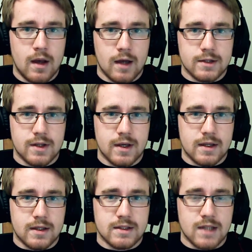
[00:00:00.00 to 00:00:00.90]
So
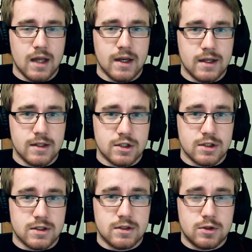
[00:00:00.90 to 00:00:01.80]
they consolidated into
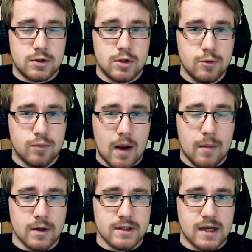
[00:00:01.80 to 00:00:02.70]
just 2
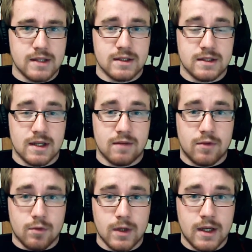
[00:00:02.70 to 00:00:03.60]
primary sizes instead of
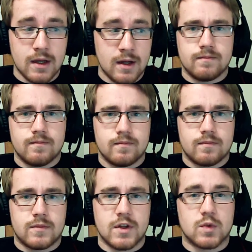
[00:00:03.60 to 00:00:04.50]
3.
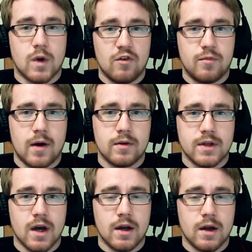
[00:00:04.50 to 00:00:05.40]
The 12-pound
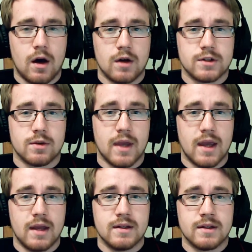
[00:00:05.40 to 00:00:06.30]
gun also
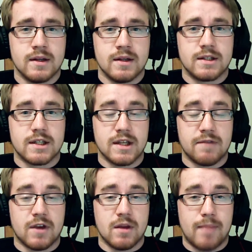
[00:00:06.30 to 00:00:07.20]
gained
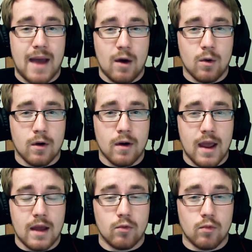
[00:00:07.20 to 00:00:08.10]
significant power
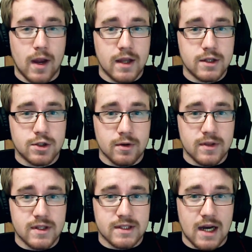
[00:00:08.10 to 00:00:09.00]
and range during
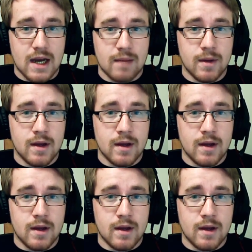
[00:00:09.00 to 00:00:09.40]
this time,